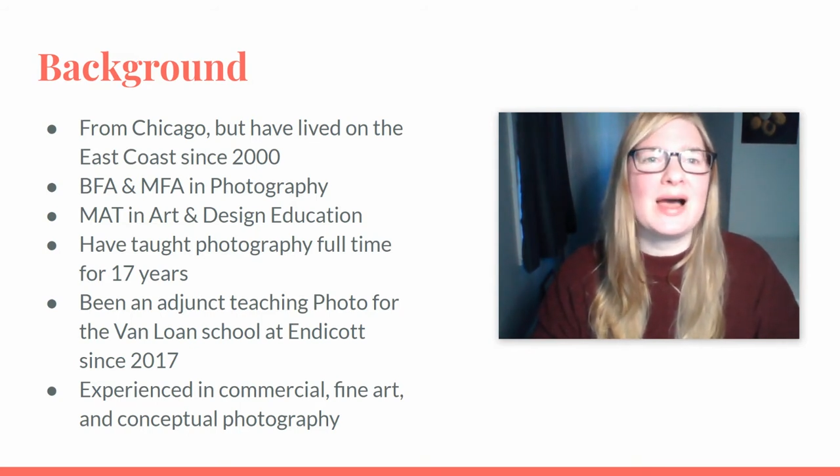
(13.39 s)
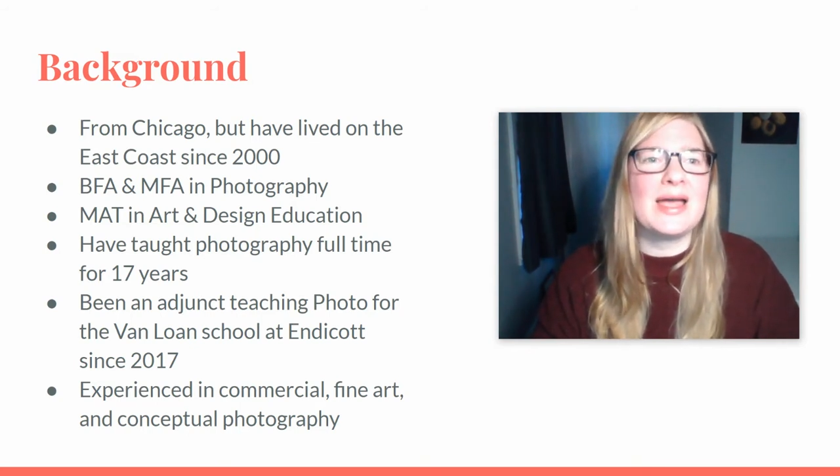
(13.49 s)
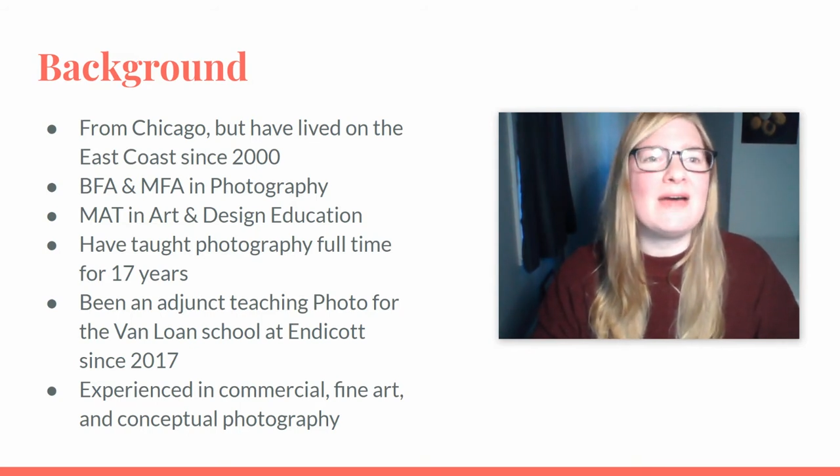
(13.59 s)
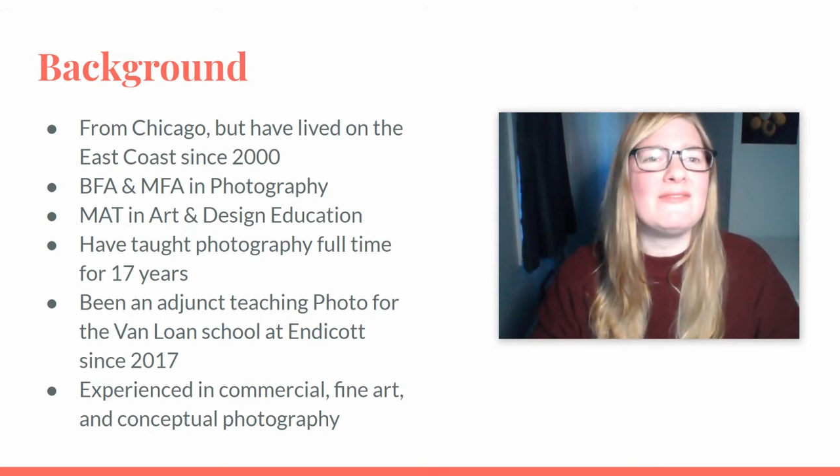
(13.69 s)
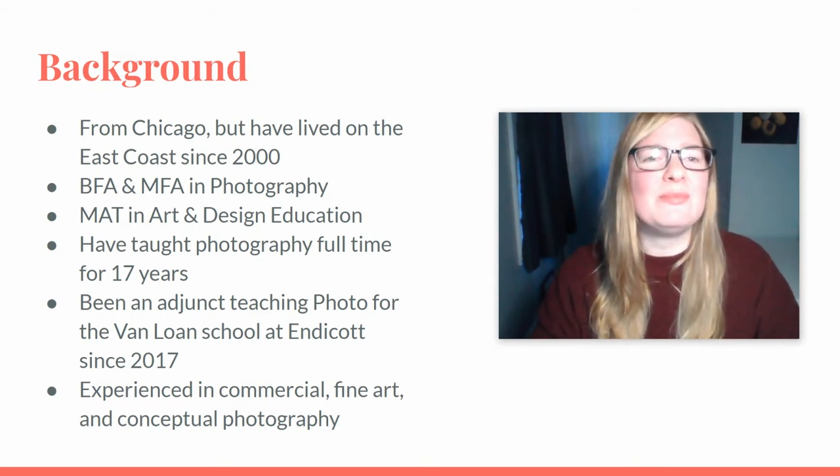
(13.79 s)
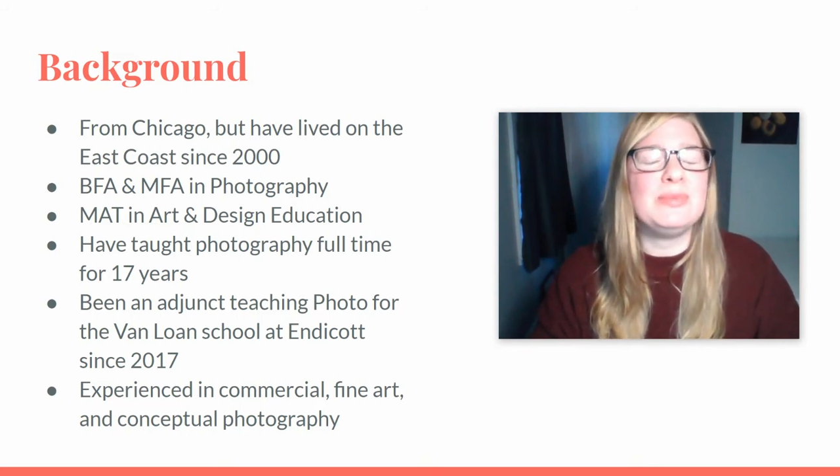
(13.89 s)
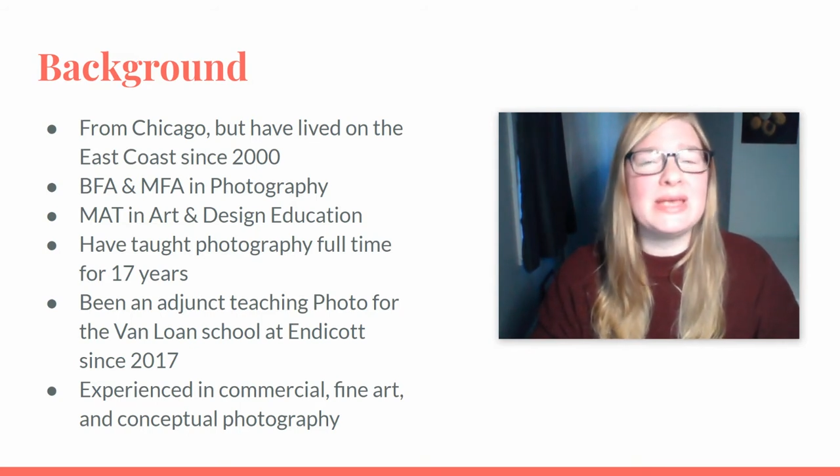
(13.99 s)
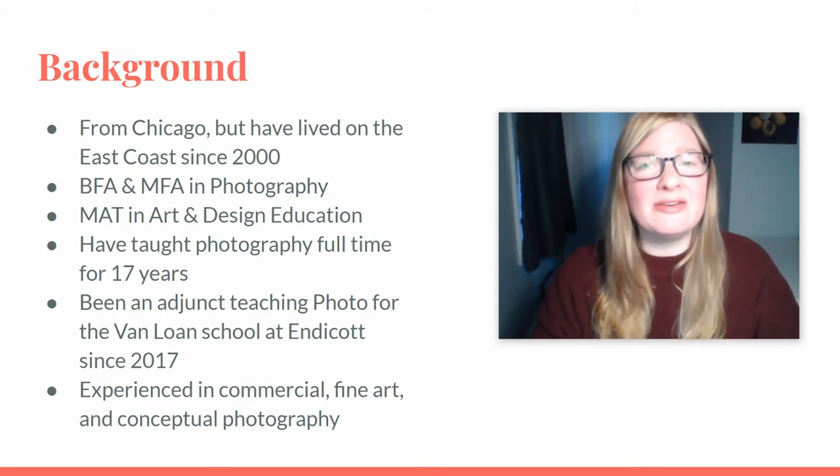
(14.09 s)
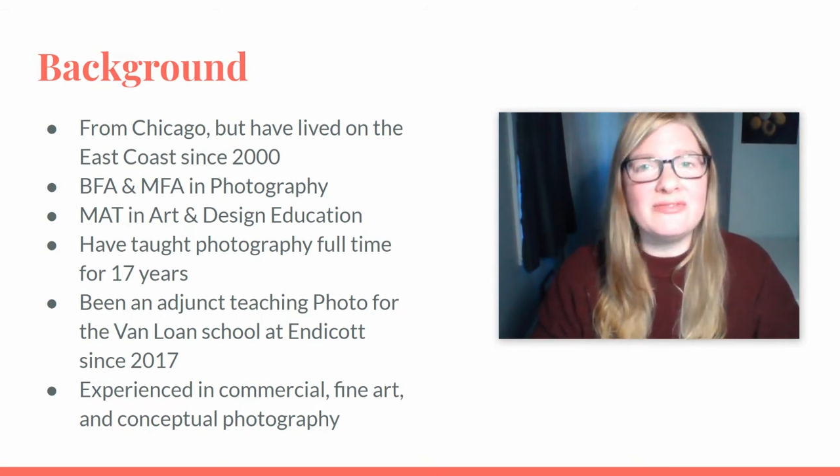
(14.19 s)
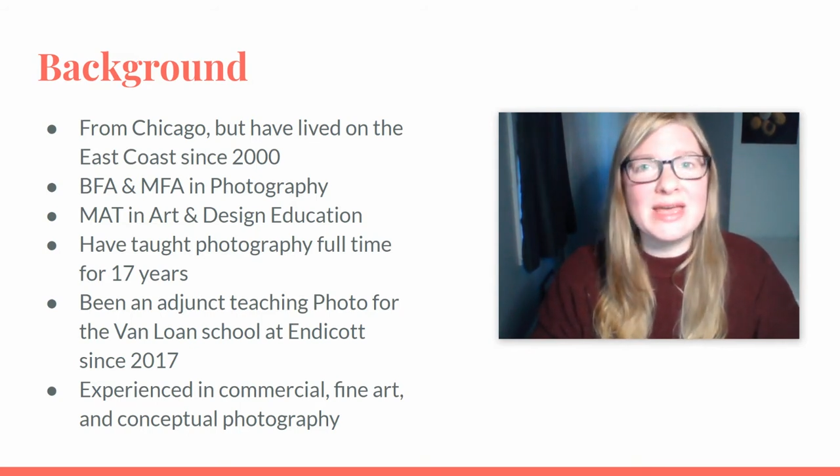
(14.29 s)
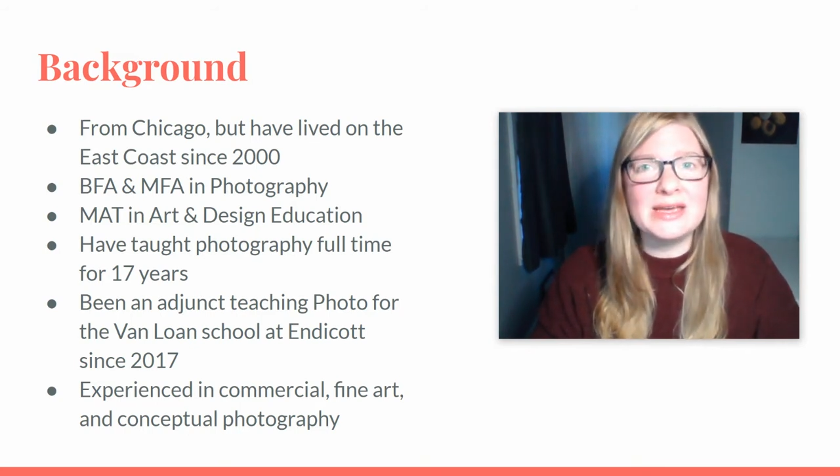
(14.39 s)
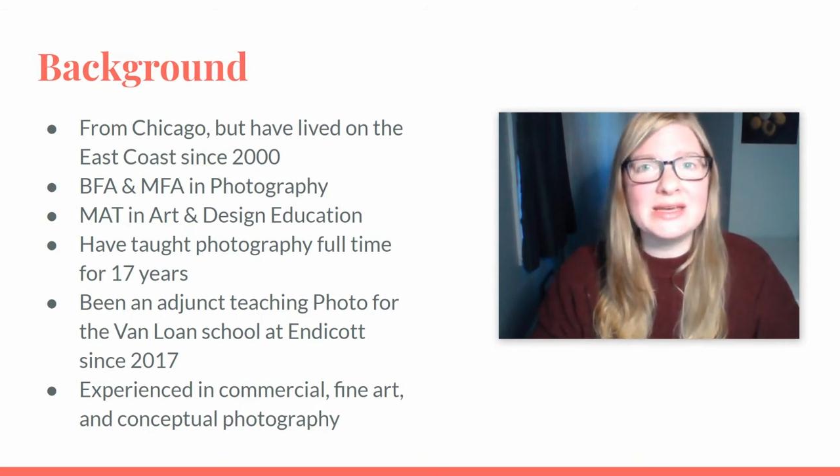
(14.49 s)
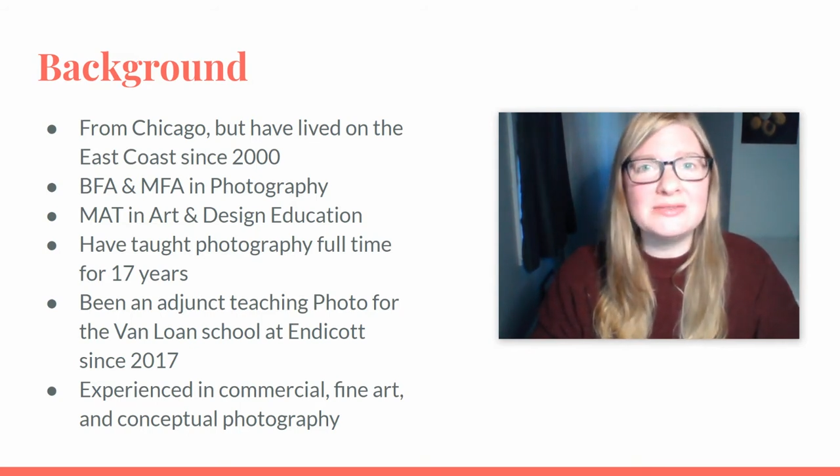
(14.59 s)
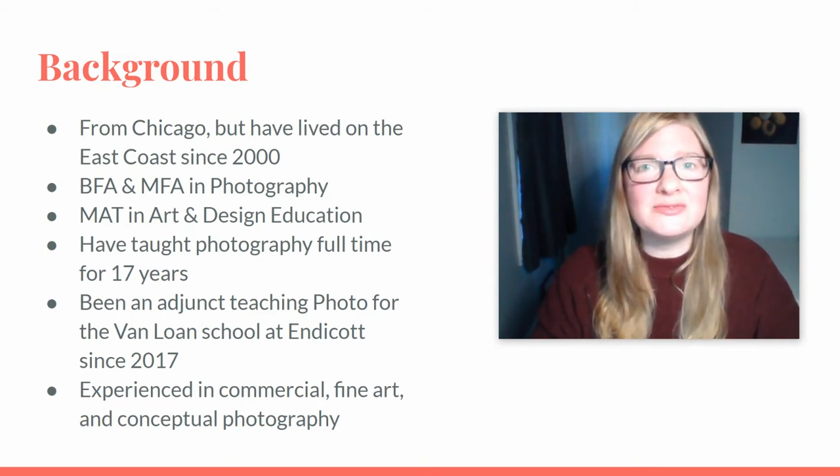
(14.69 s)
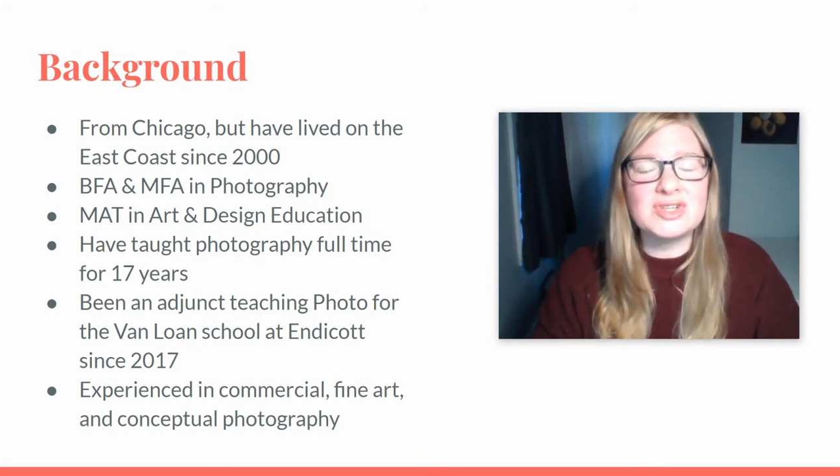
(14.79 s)
I have a BFA
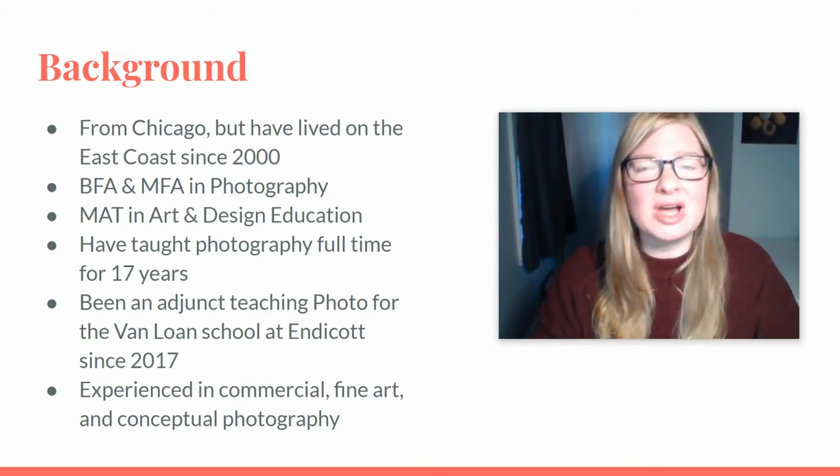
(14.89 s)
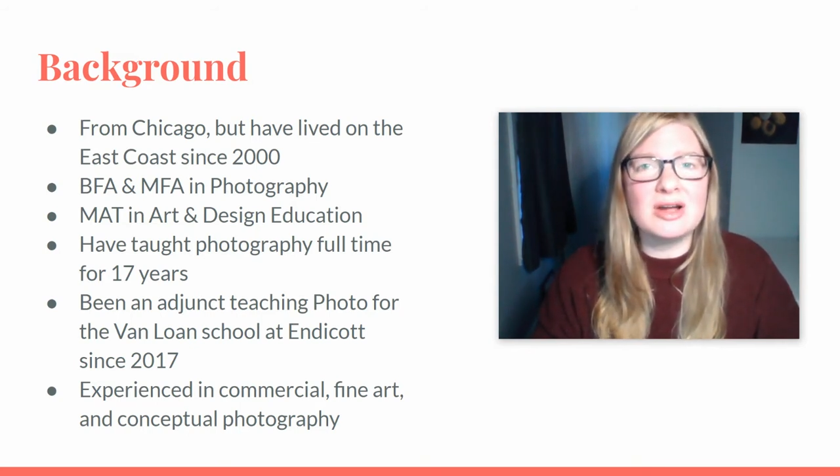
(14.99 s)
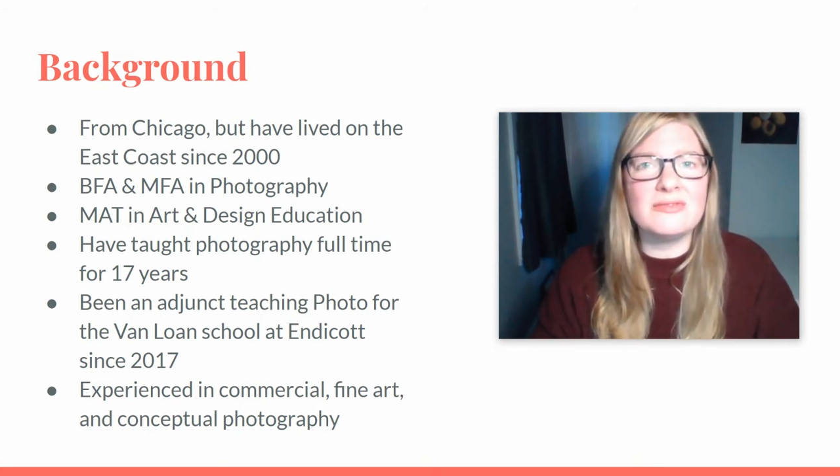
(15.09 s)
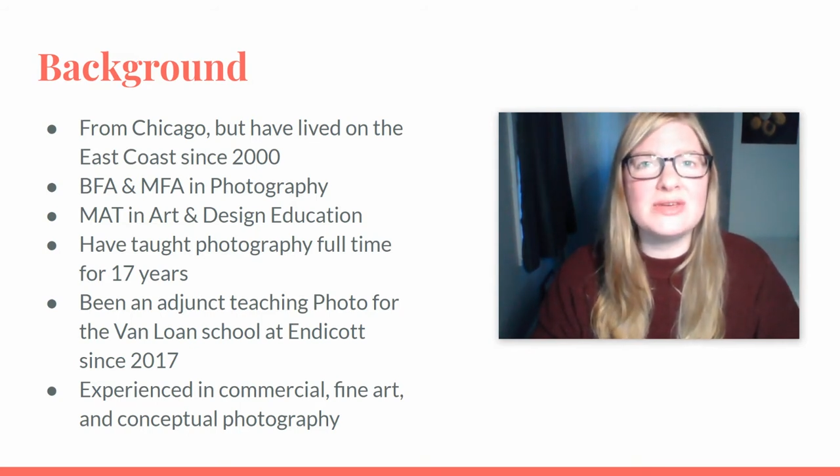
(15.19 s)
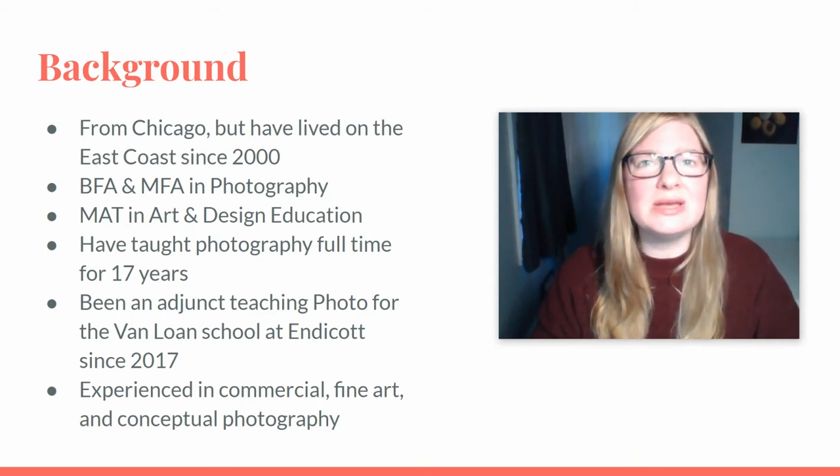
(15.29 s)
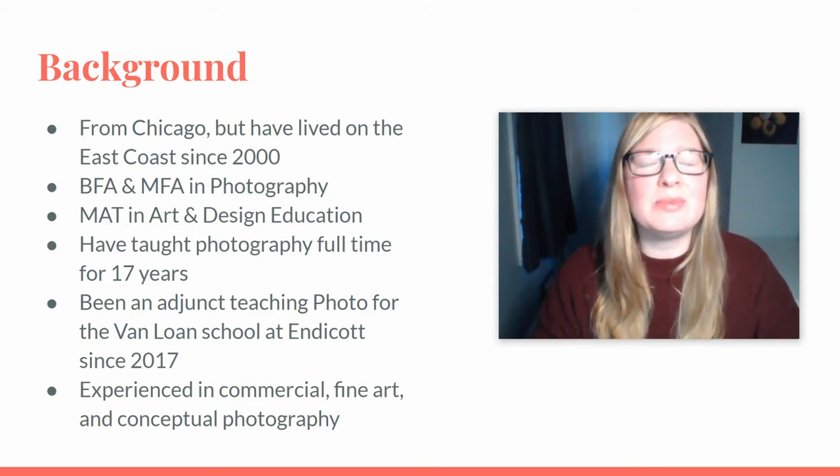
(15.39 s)
in photography,